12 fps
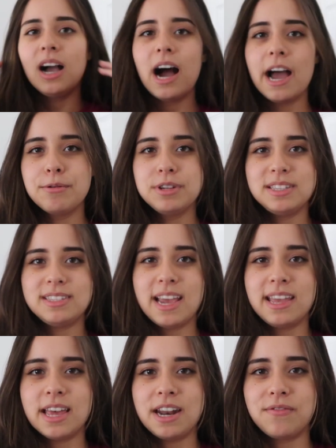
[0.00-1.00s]
I would
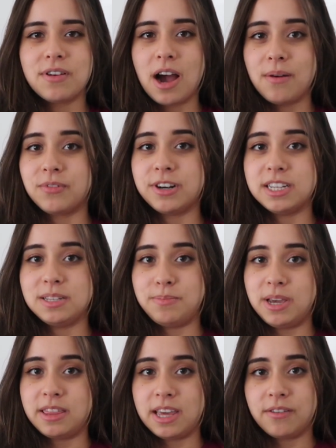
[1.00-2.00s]
say that if comfort is a
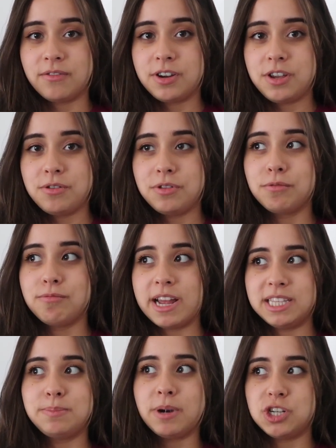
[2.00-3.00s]
big thing for you, the
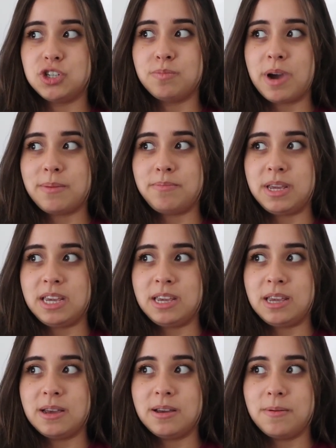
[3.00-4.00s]
red sponge might
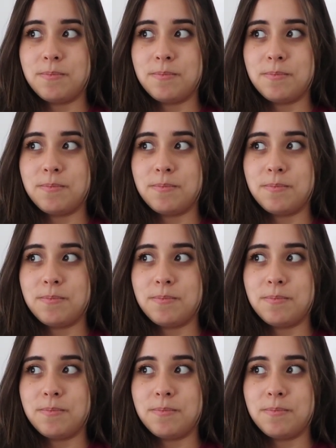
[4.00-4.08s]
be